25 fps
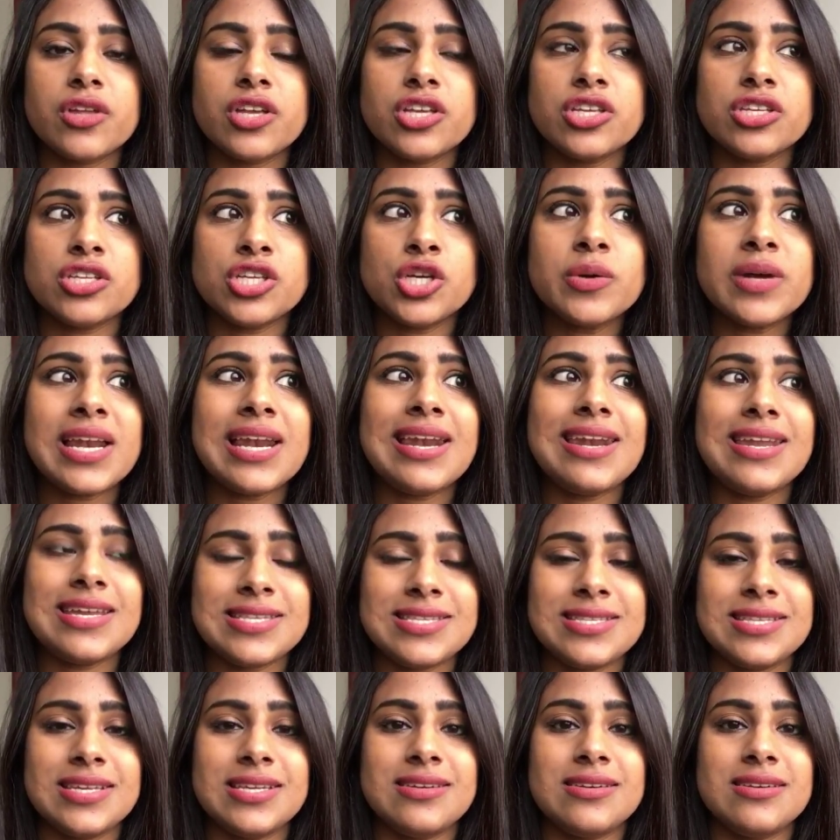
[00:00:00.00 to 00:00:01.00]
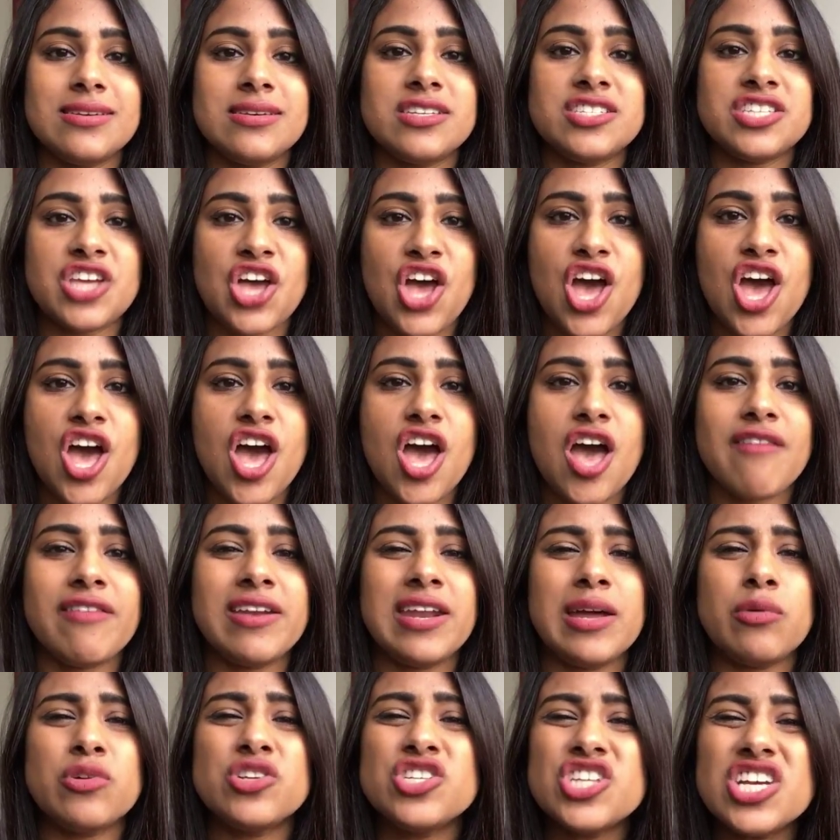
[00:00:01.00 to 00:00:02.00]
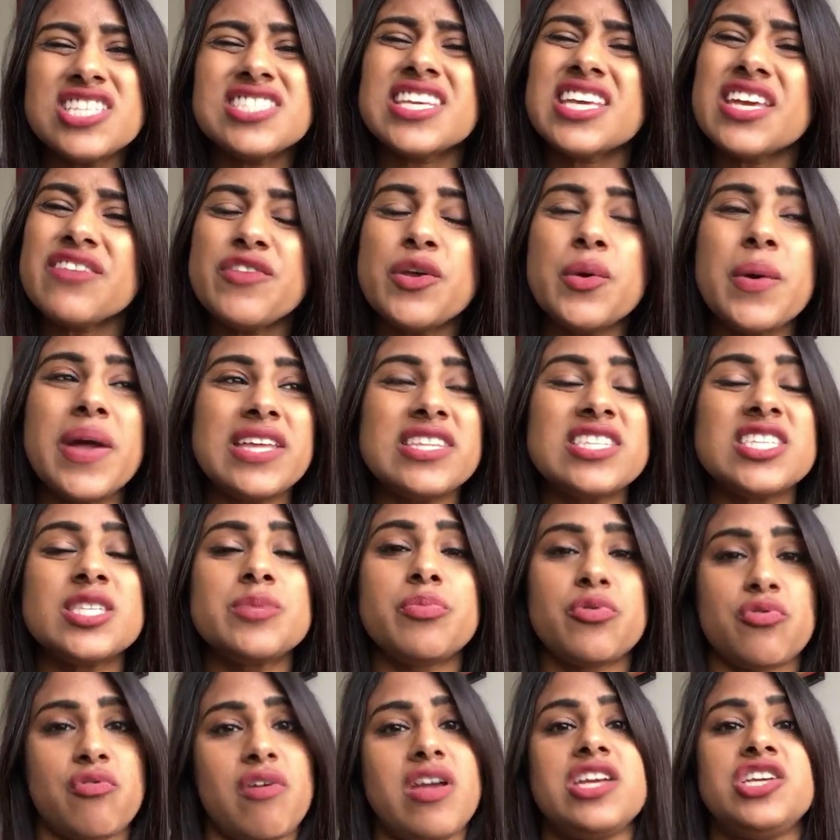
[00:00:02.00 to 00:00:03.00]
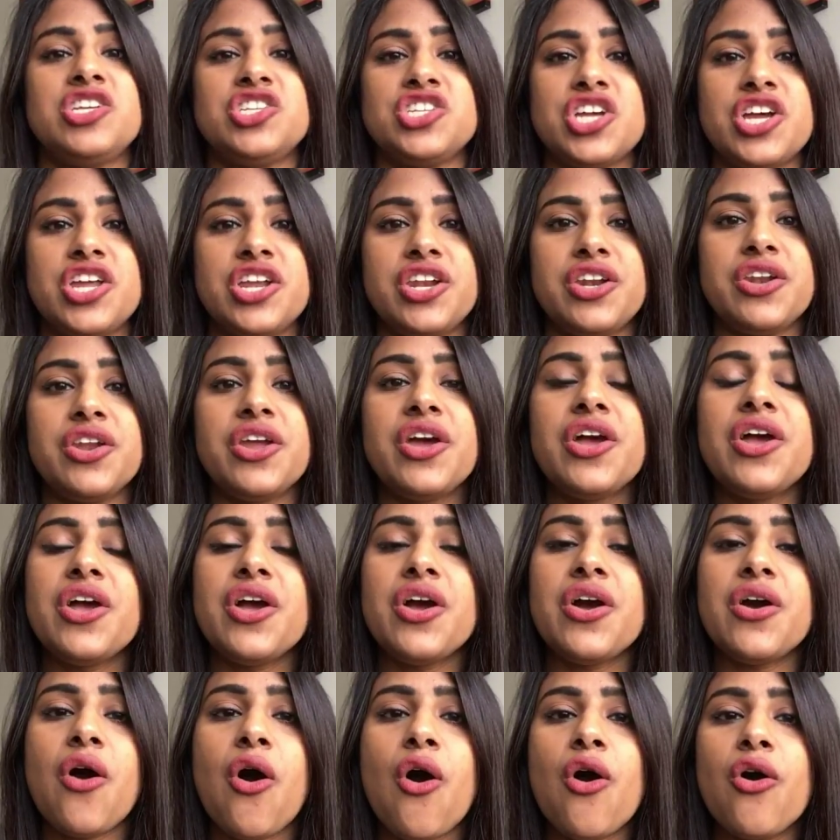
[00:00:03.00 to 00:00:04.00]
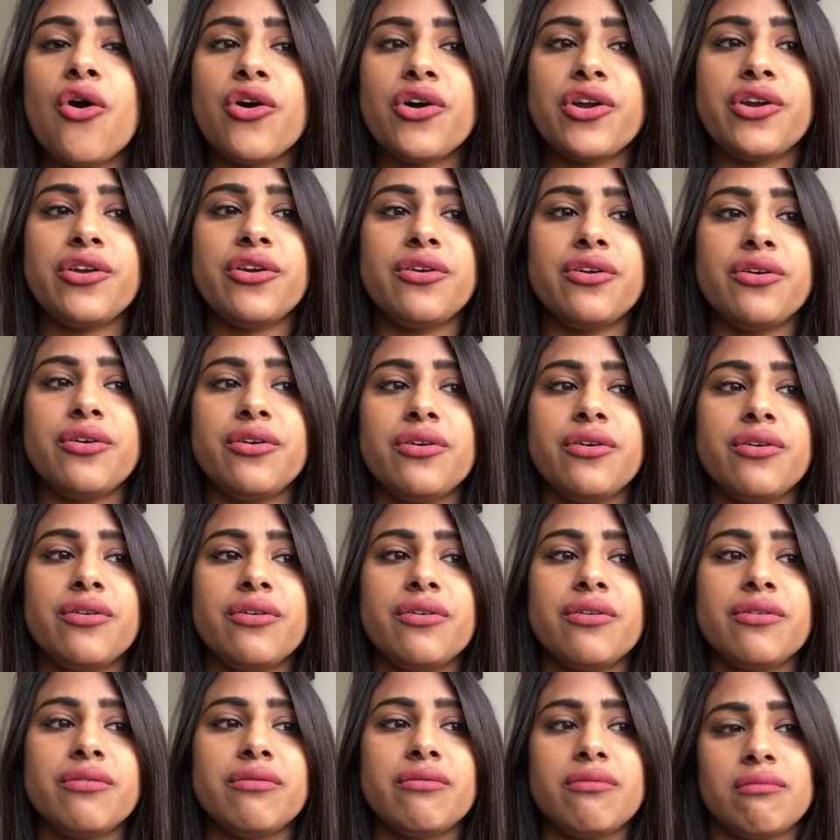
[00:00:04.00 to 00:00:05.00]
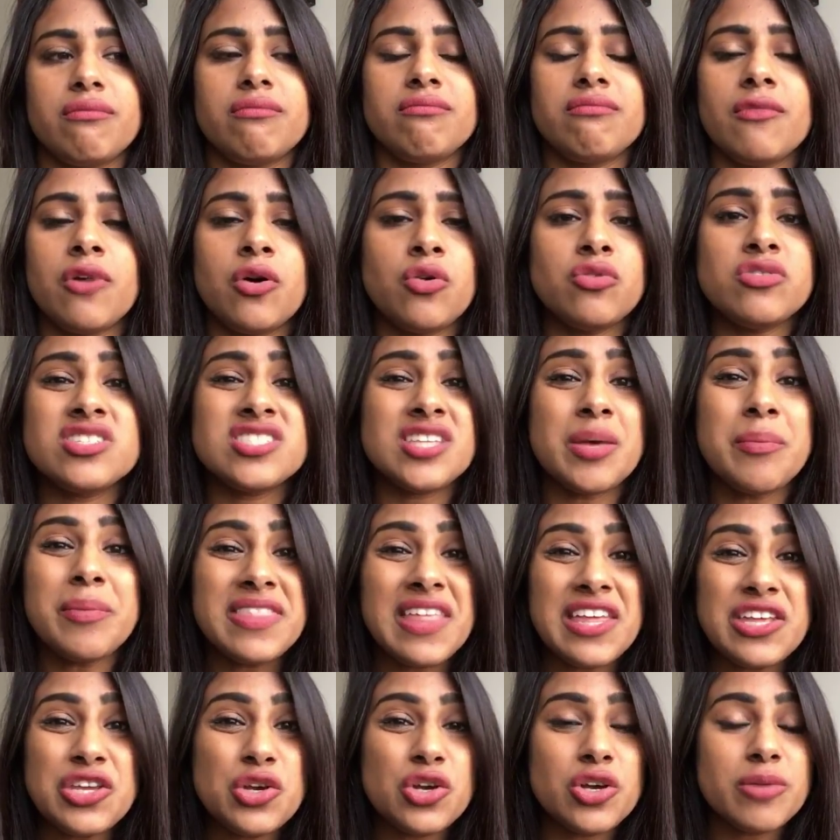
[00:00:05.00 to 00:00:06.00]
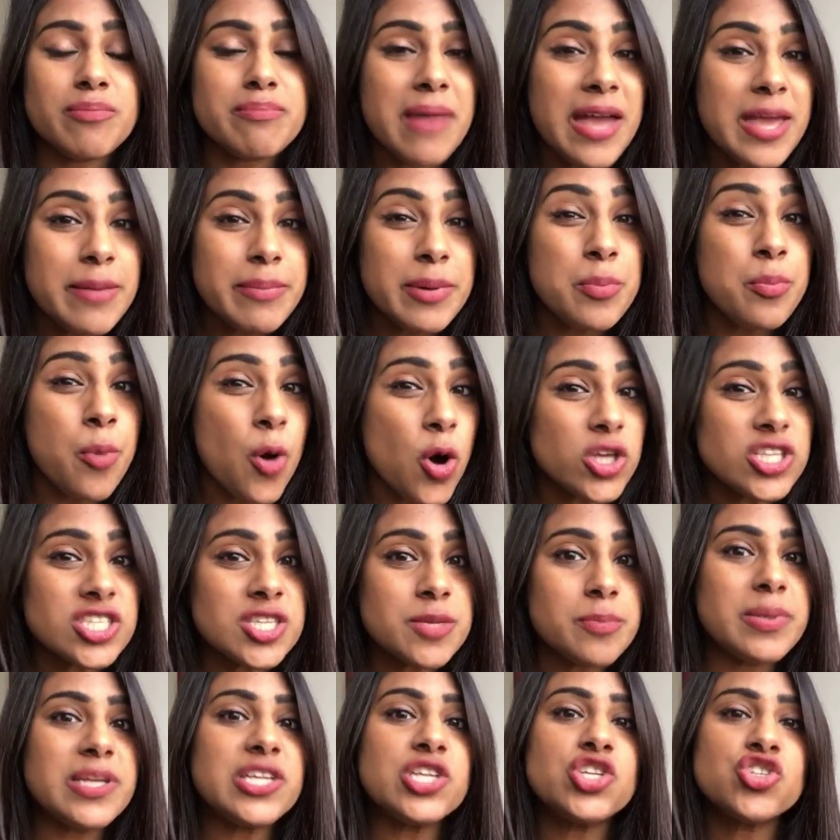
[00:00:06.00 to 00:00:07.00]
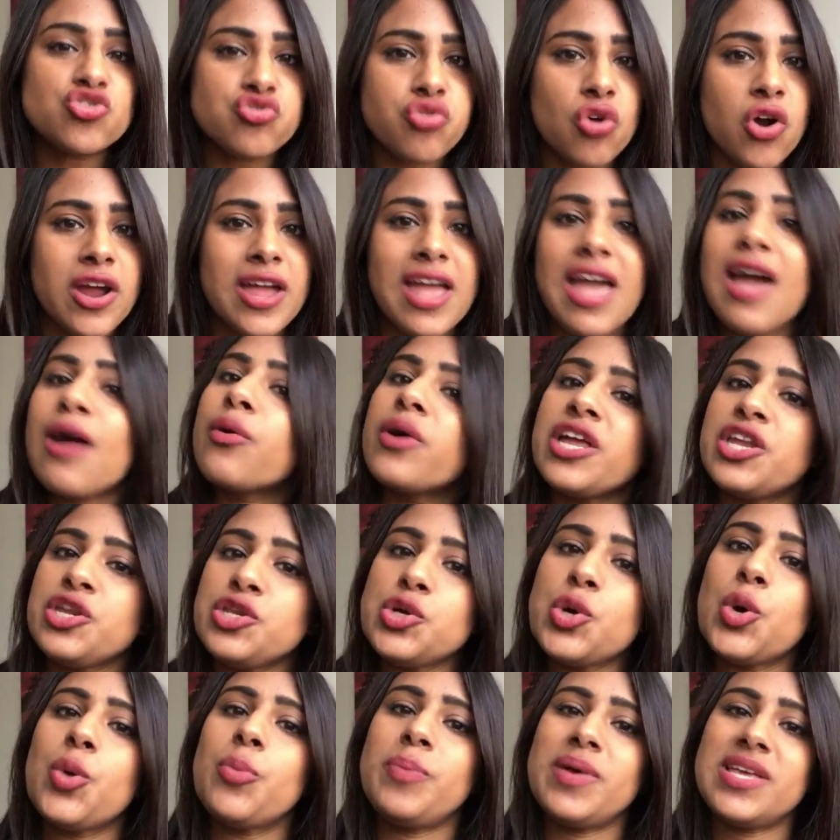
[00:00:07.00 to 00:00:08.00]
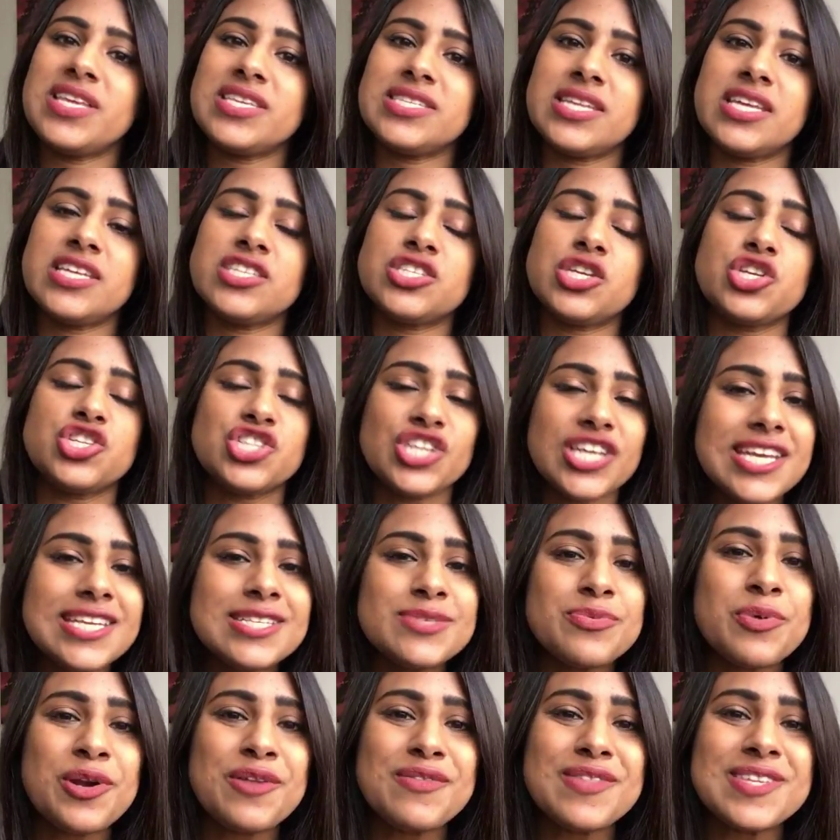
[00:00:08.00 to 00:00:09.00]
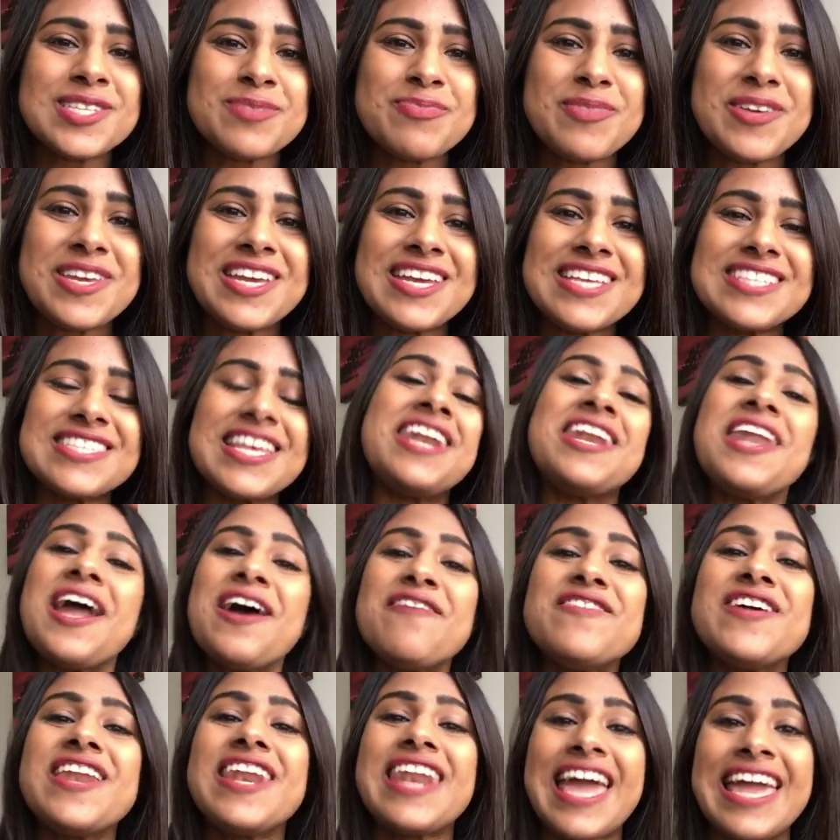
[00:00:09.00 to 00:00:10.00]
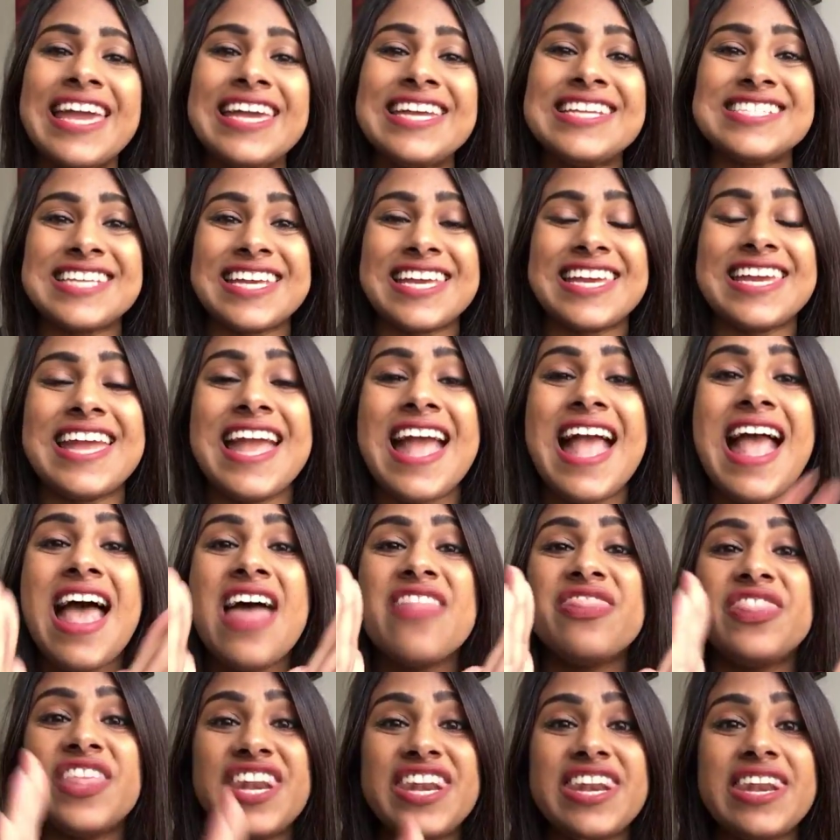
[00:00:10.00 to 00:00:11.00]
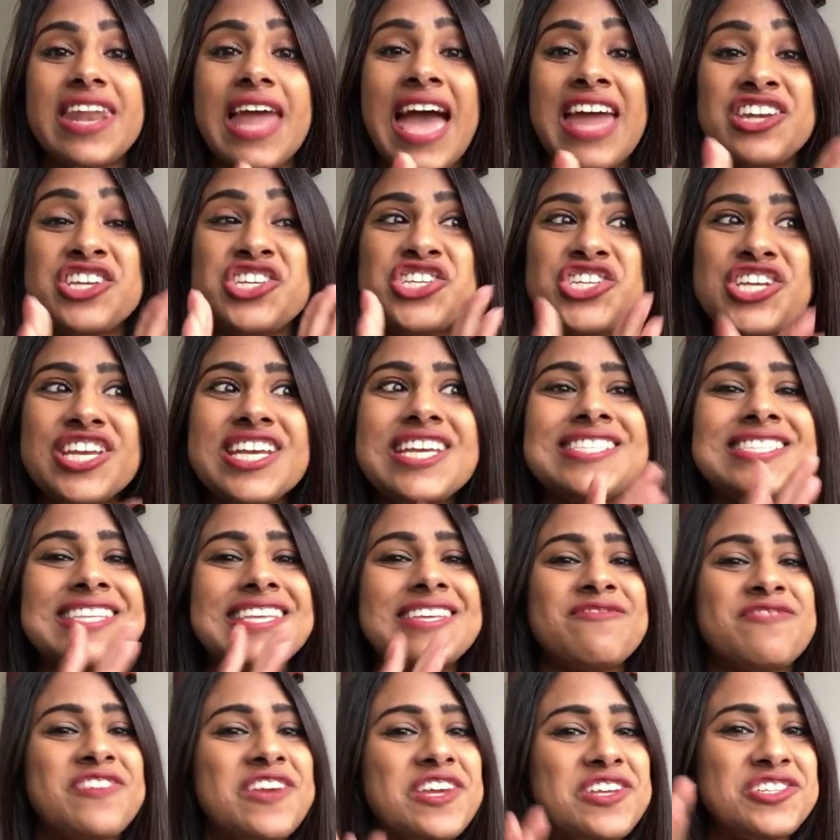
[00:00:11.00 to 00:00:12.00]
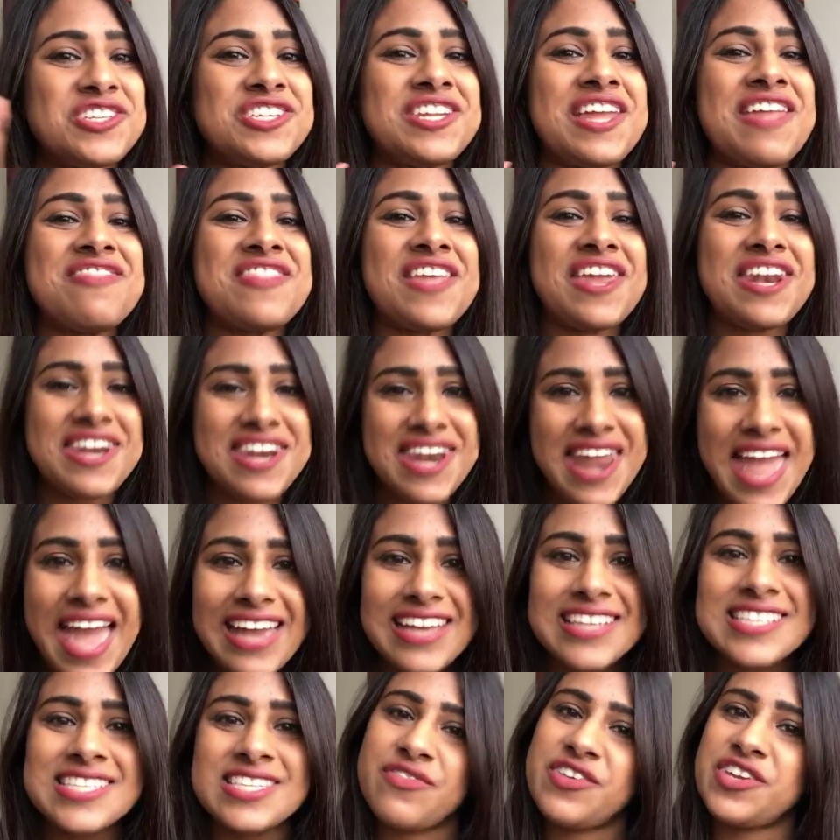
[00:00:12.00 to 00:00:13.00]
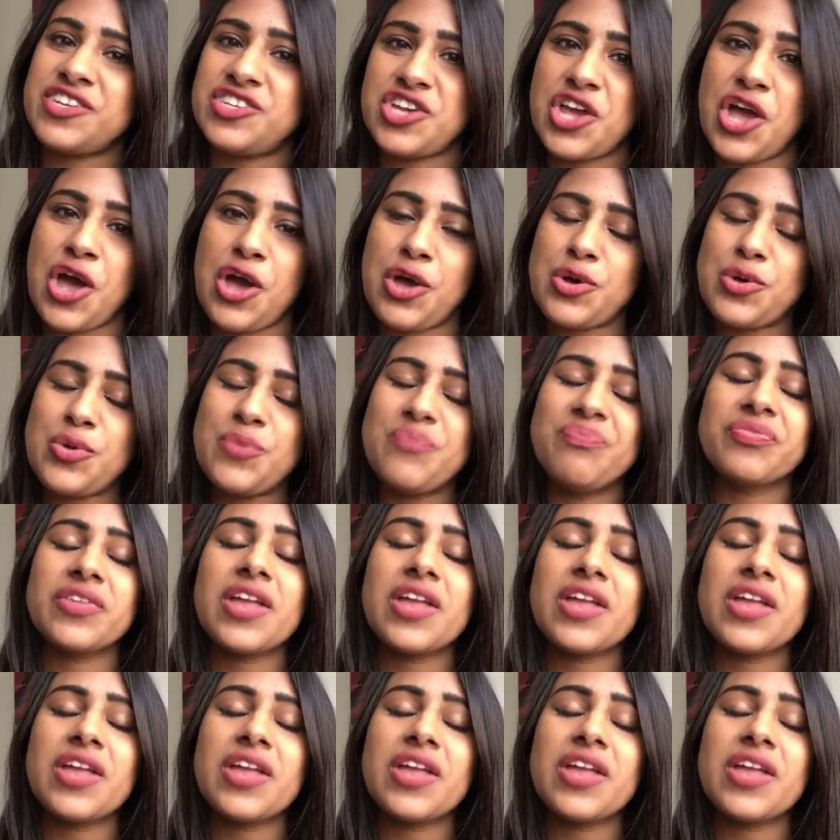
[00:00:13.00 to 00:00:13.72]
You can listen to her and it will just give you inspiration on something that you can maybe possibly try out in your business. So she's one of the speakers. Another lady, and she's featured in the next video,